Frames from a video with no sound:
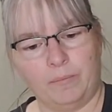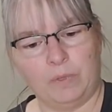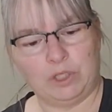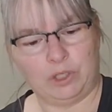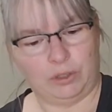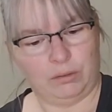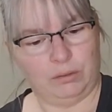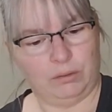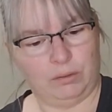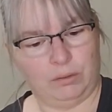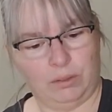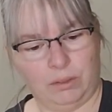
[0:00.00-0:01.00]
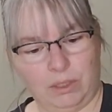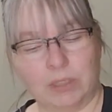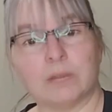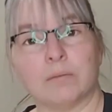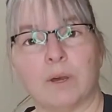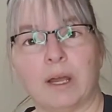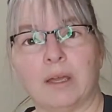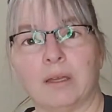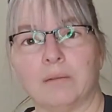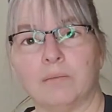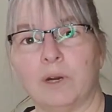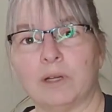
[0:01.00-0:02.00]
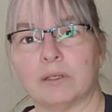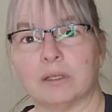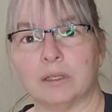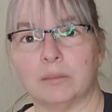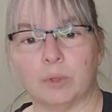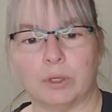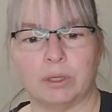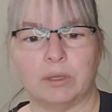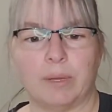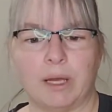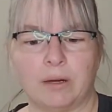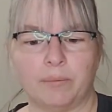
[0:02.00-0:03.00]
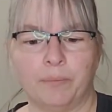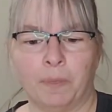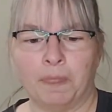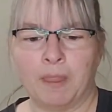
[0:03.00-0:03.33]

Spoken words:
which is why it wears a little more on the bottom.